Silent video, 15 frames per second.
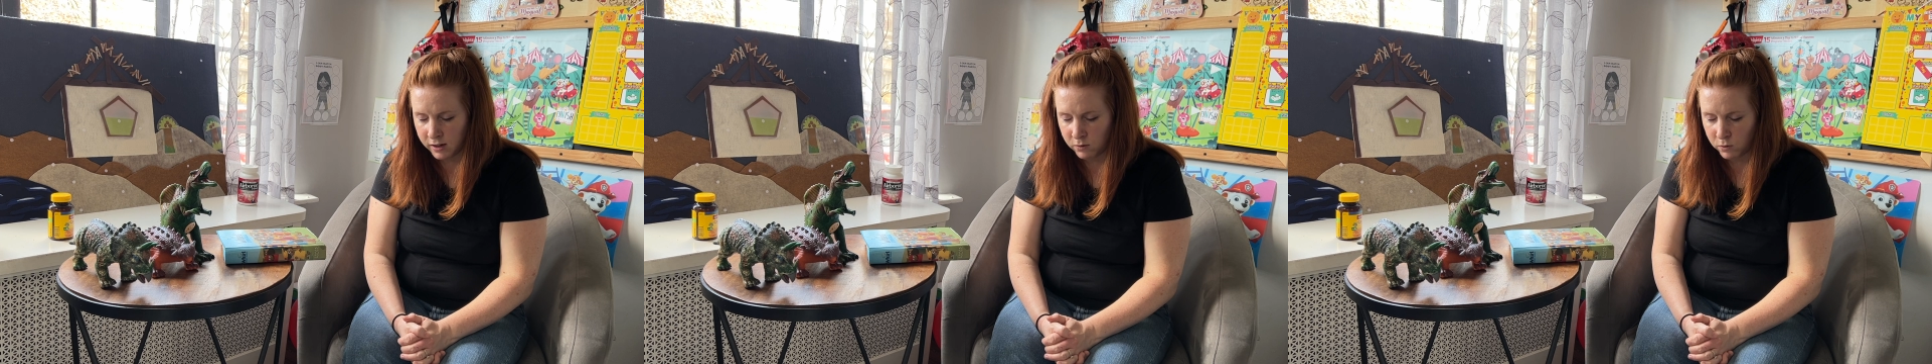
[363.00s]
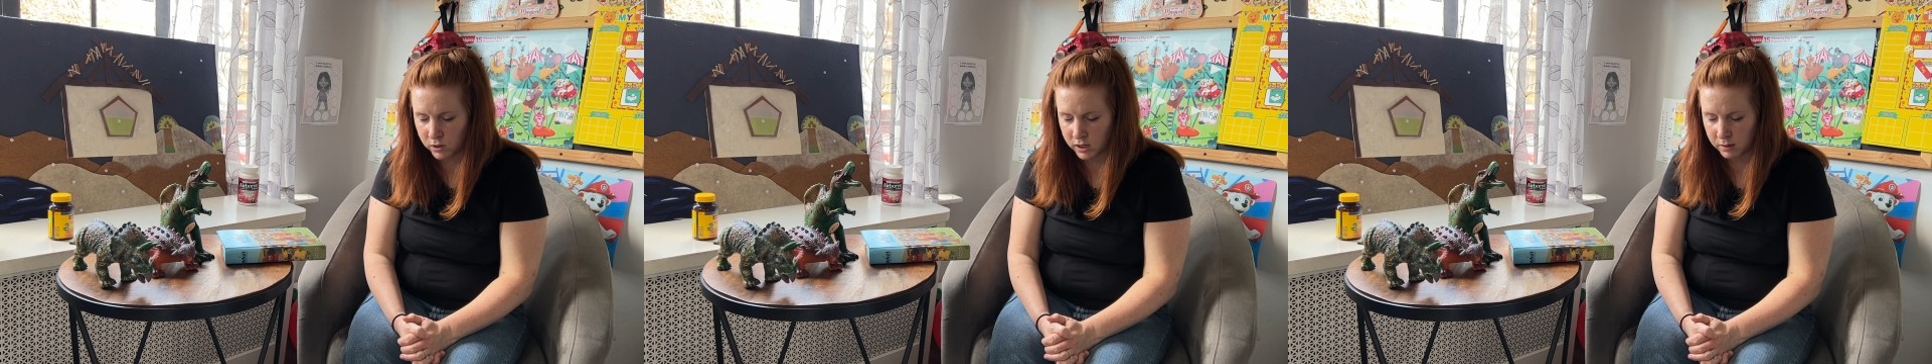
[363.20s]

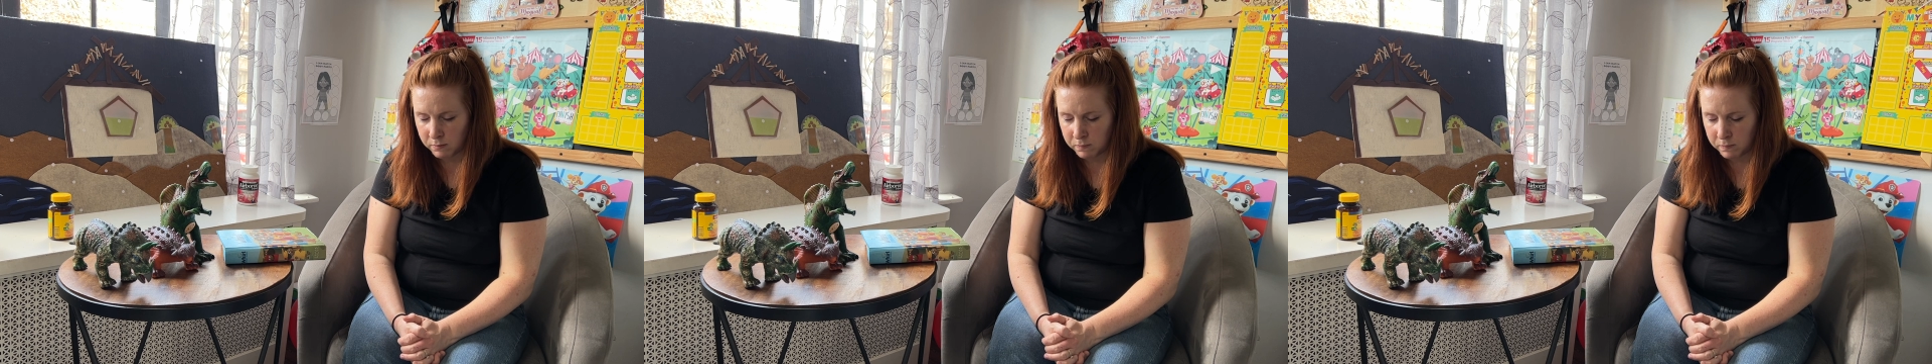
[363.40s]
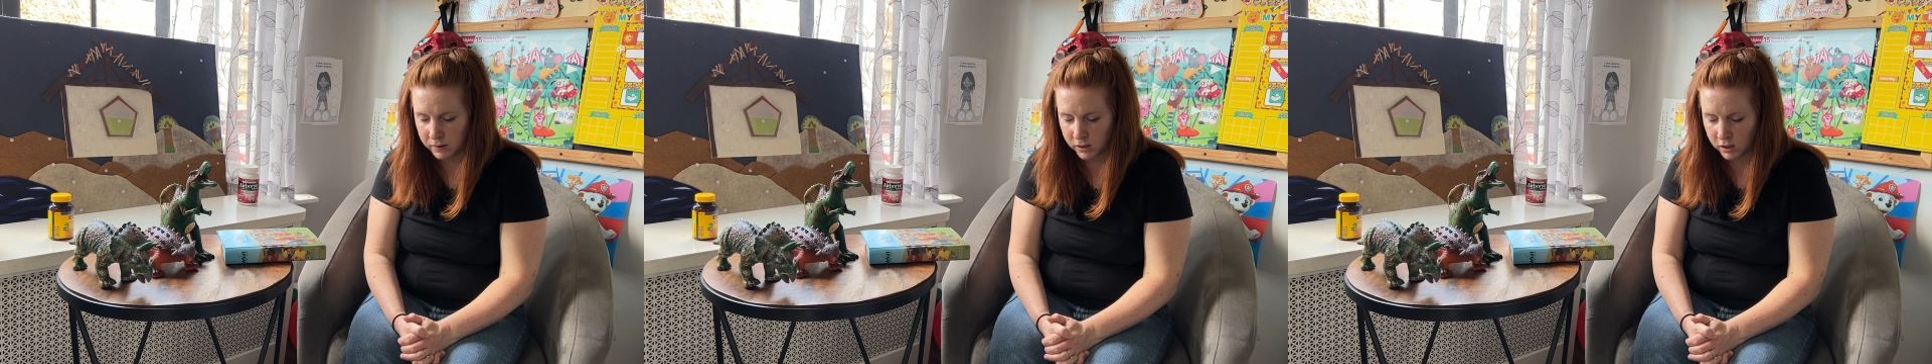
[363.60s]
we can
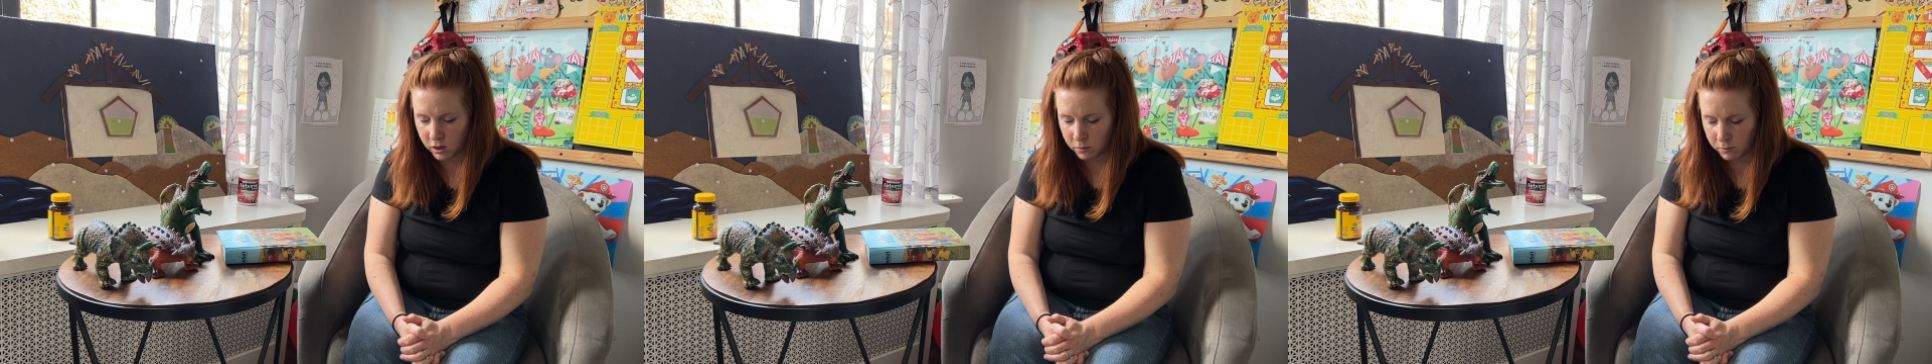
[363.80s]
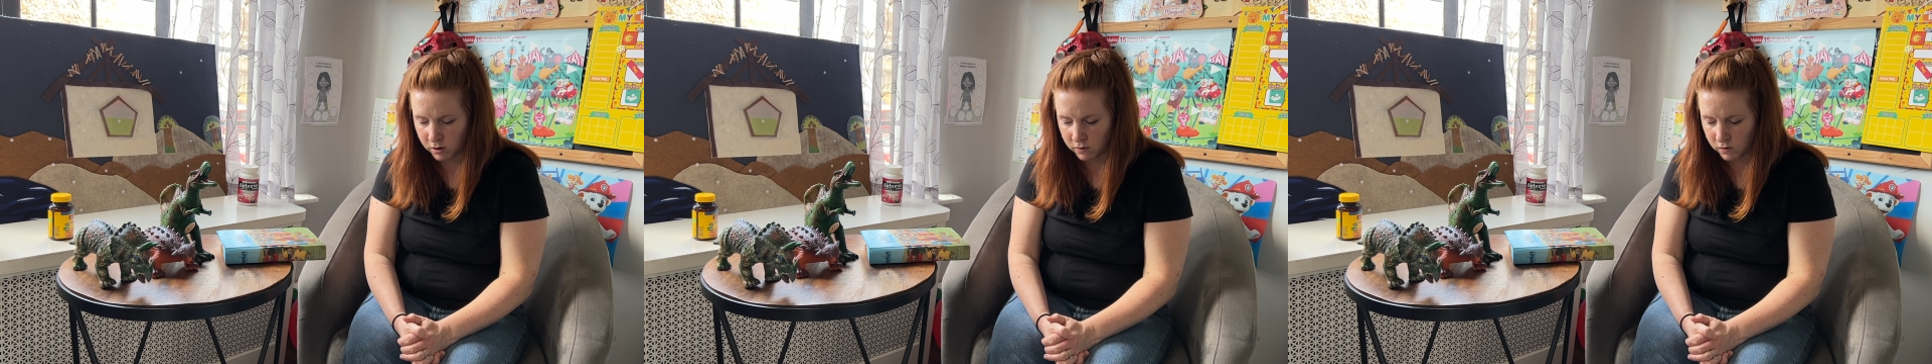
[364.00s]
build
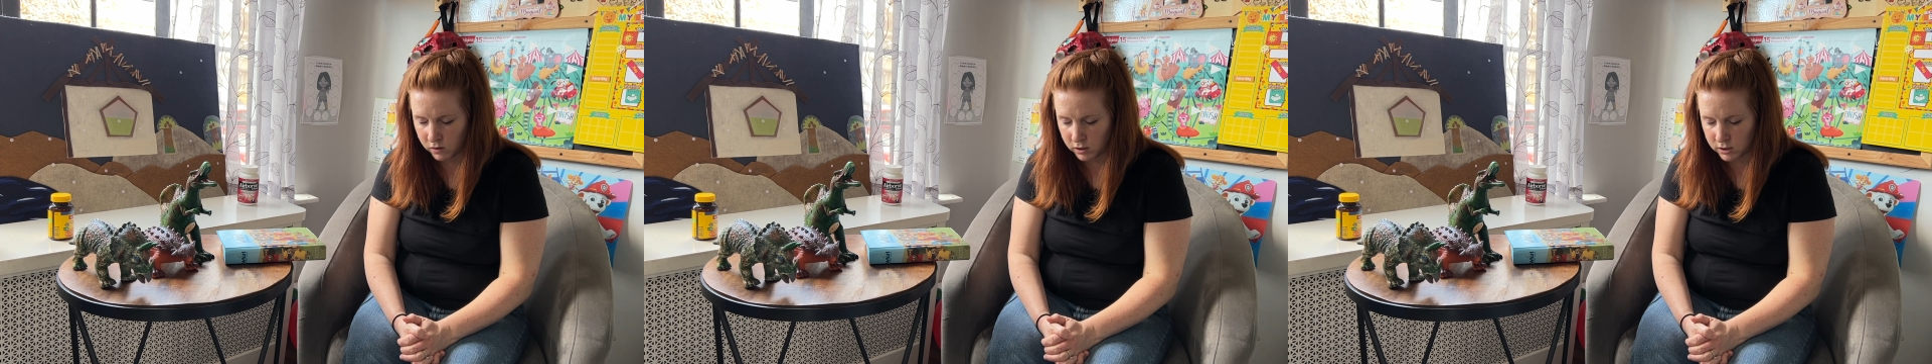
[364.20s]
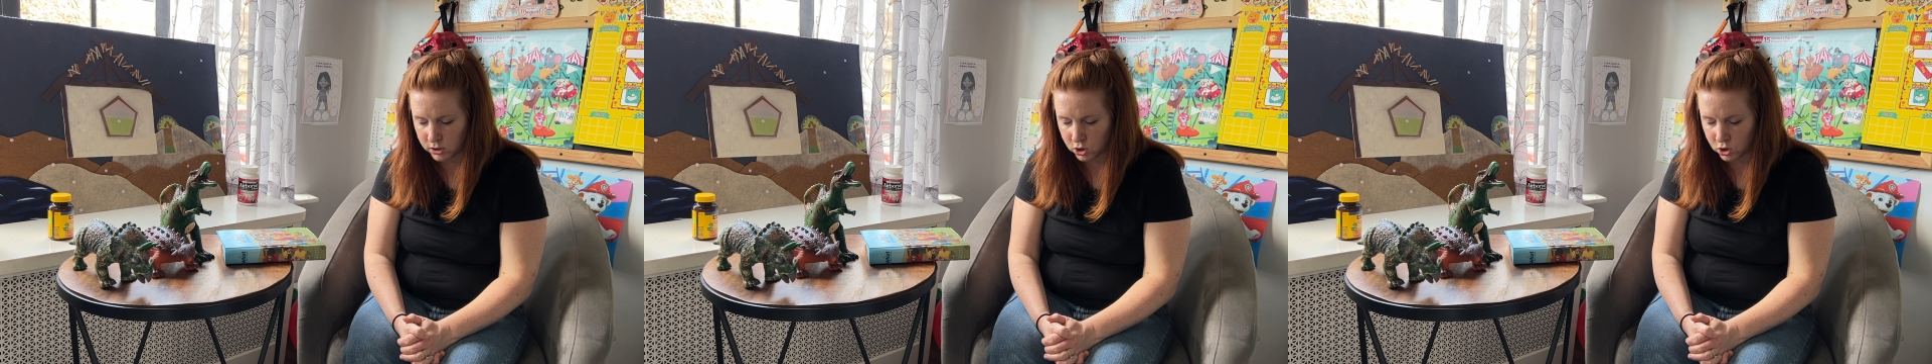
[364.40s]
up our
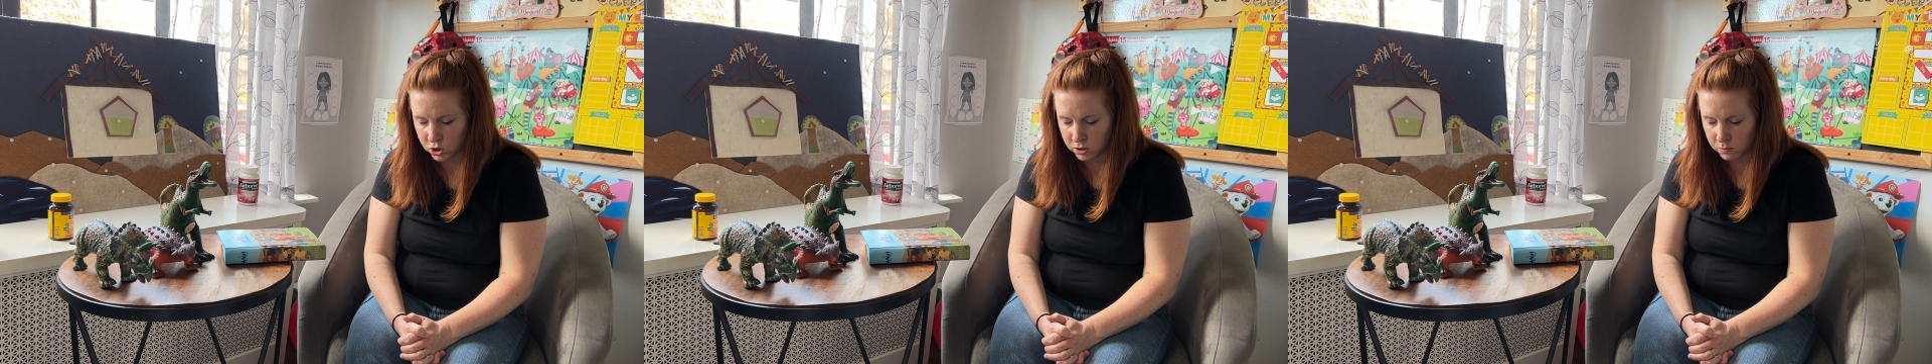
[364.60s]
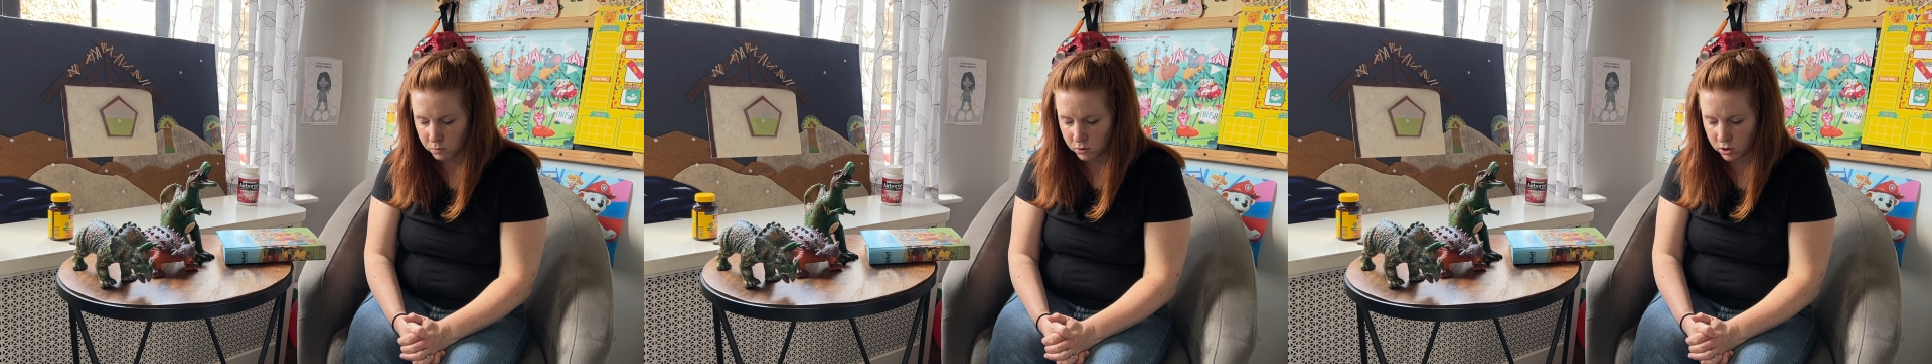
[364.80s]

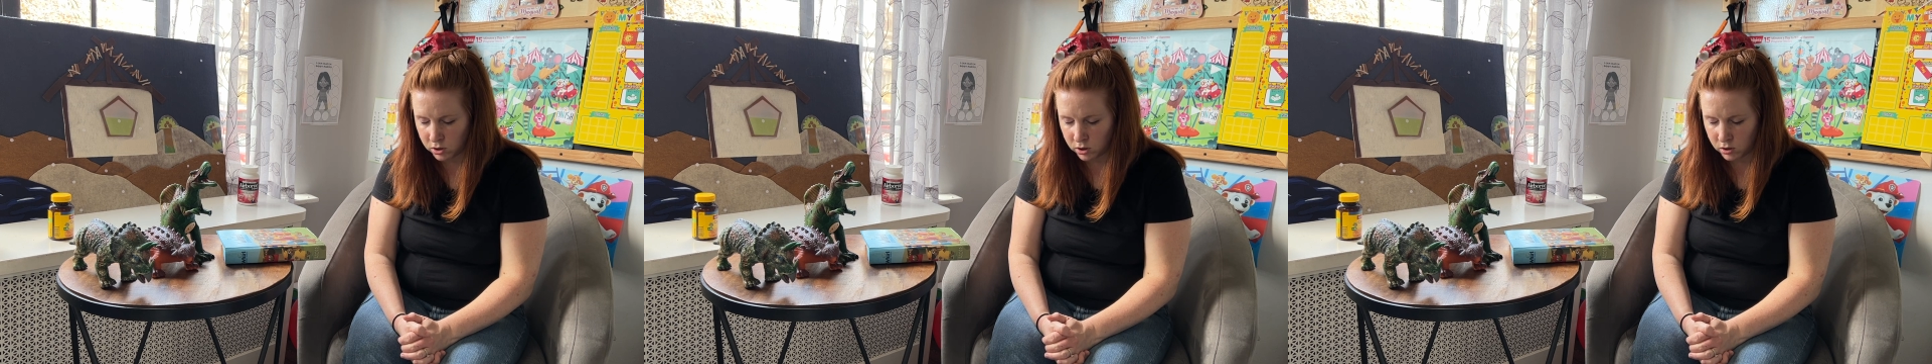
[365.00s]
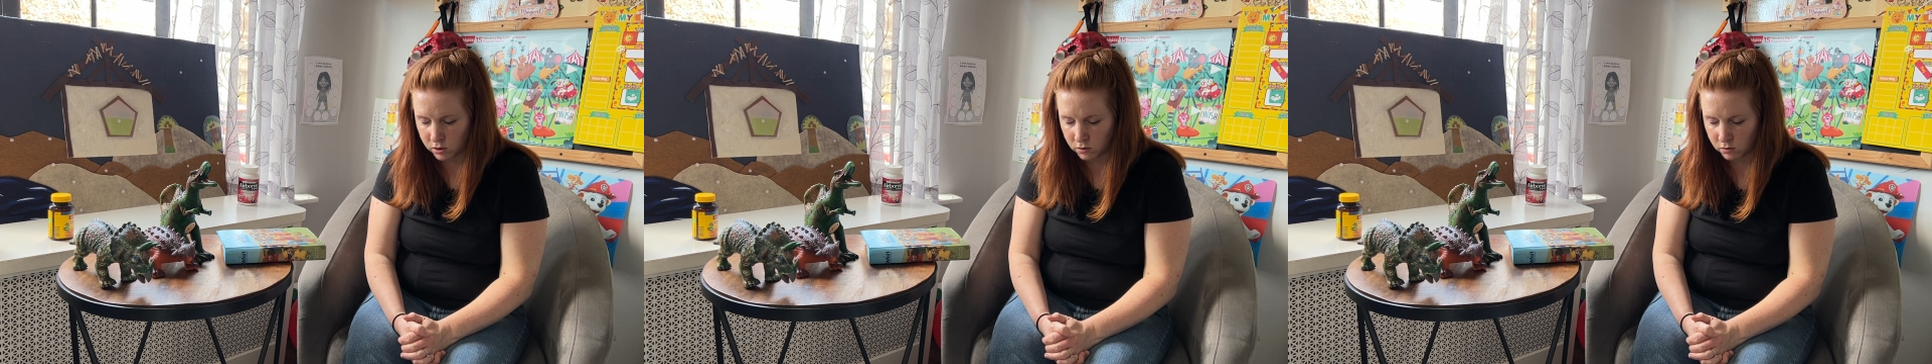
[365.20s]
relationship with
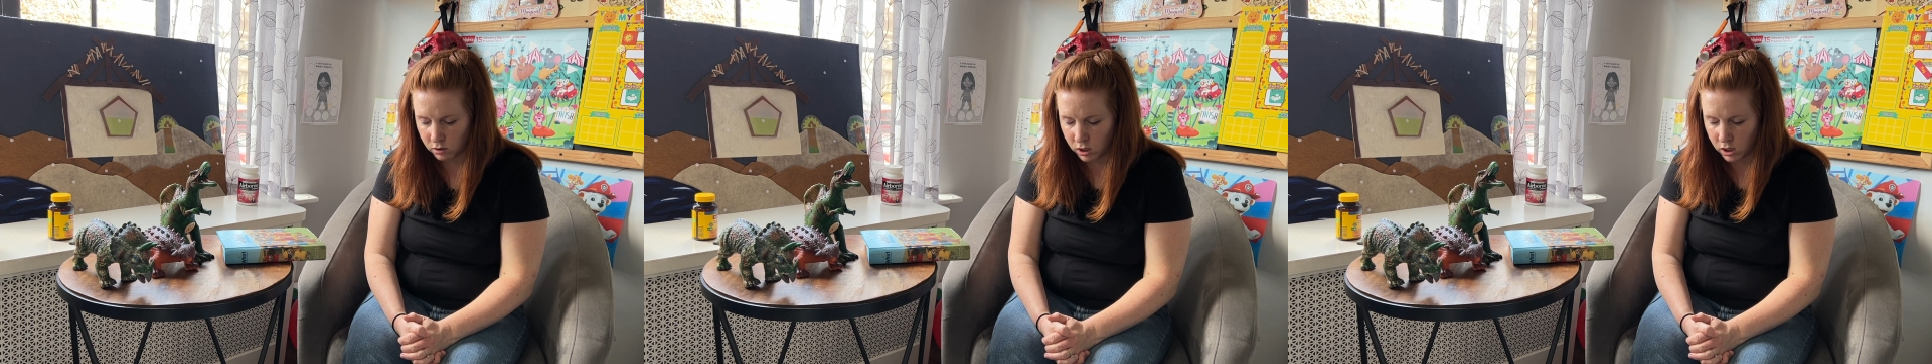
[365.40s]
you